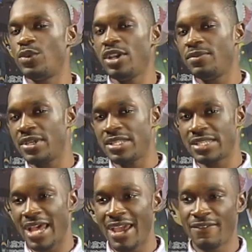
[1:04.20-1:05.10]
weird because
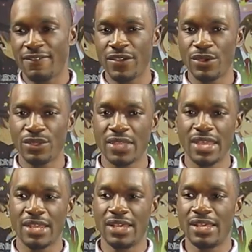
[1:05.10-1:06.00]
I feel
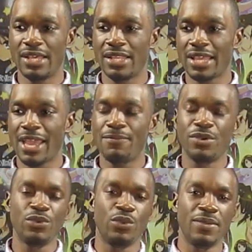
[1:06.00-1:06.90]
that like I
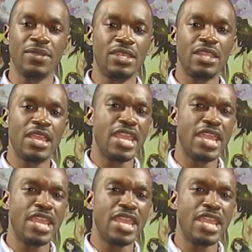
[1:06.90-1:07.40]
put women